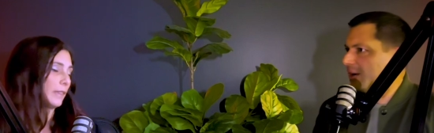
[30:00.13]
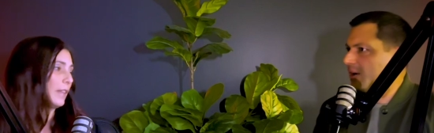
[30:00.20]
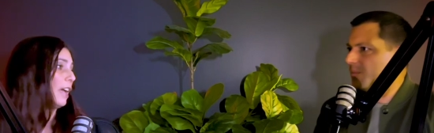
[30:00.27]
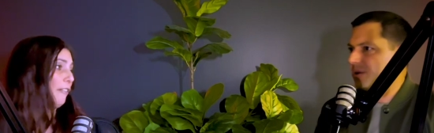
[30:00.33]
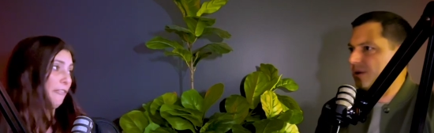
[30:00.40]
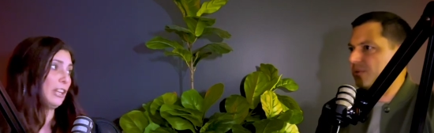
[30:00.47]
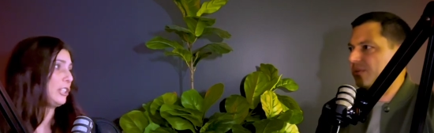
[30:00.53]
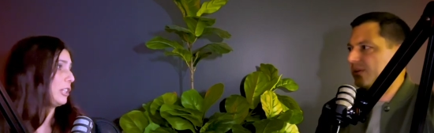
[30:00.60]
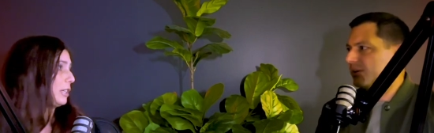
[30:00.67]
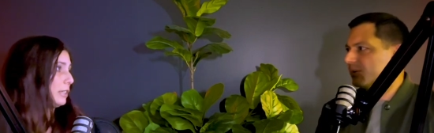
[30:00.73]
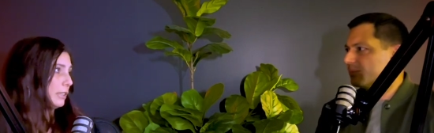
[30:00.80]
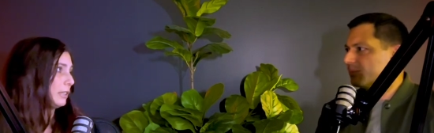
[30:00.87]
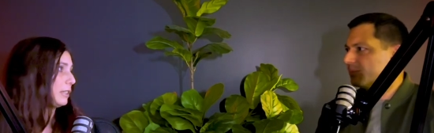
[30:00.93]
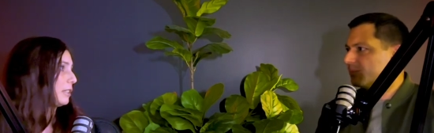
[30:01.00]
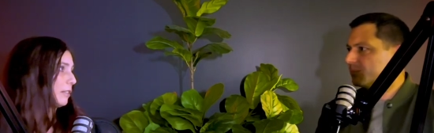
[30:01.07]
Speaker 1: I know people
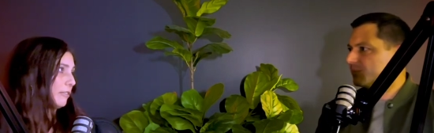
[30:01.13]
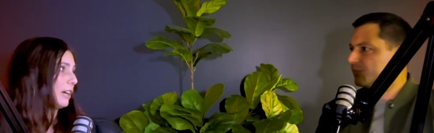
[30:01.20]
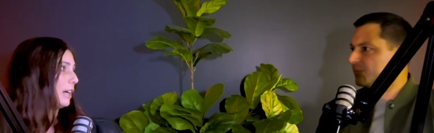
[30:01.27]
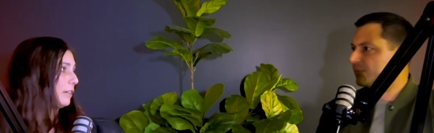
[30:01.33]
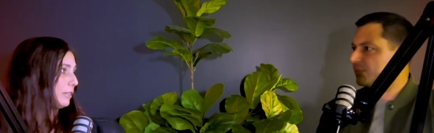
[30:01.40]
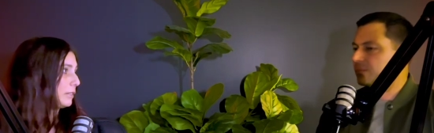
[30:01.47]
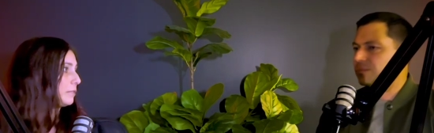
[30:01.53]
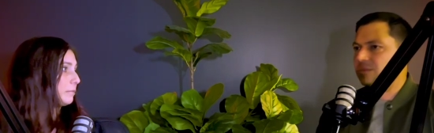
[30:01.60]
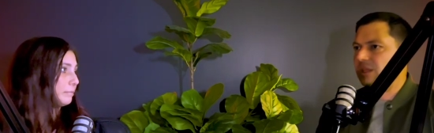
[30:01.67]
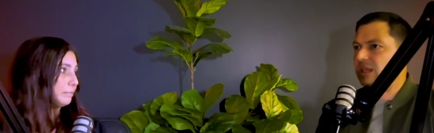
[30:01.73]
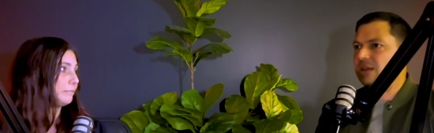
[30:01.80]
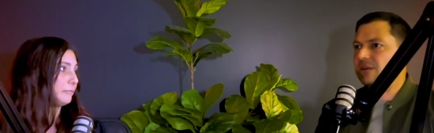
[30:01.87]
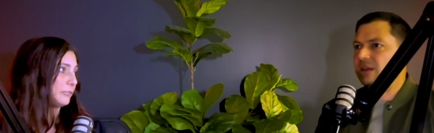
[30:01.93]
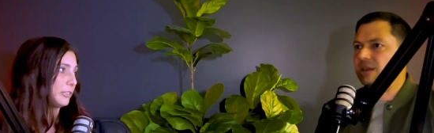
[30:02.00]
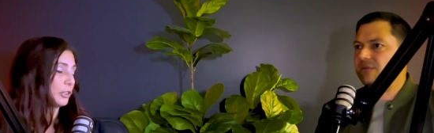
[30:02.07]
that, into the fives.
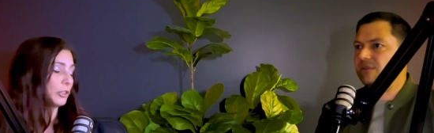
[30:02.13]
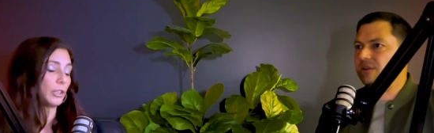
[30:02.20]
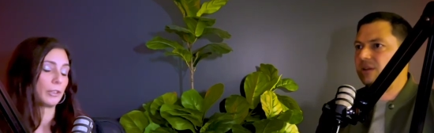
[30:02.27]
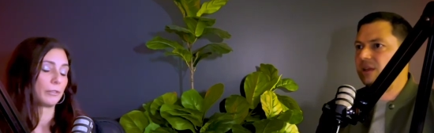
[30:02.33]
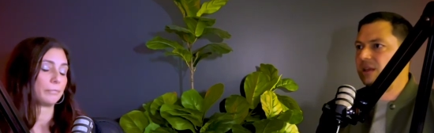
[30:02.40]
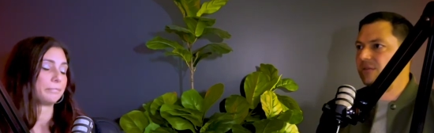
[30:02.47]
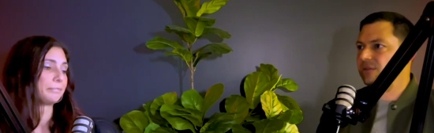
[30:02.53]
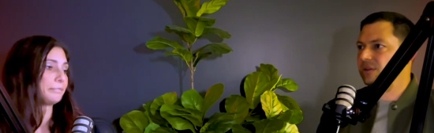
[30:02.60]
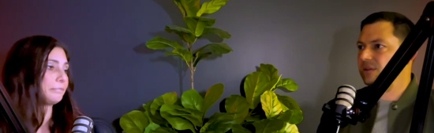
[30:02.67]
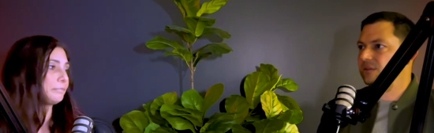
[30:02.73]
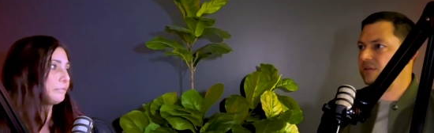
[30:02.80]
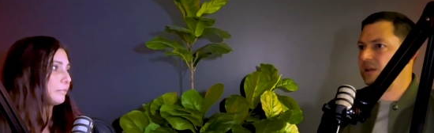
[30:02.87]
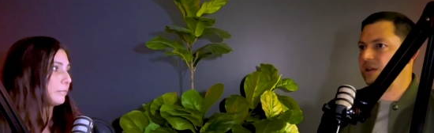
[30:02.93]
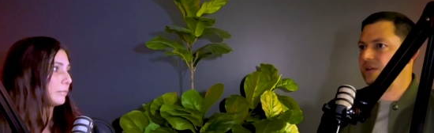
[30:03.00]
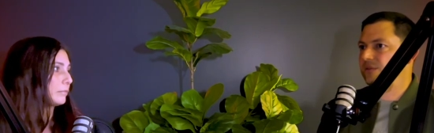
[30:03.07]
E- even sure. even
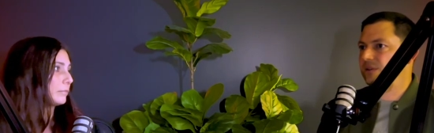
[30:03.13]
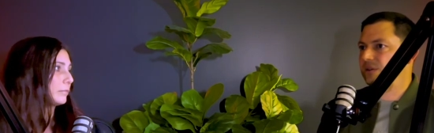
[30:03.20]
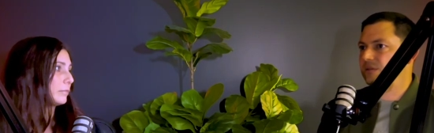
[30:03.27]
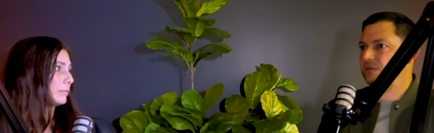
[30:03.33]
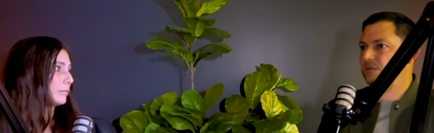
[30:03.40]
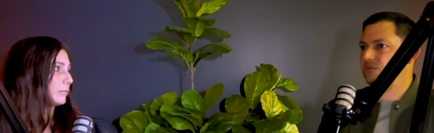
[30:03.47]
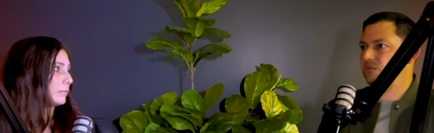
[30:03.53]
even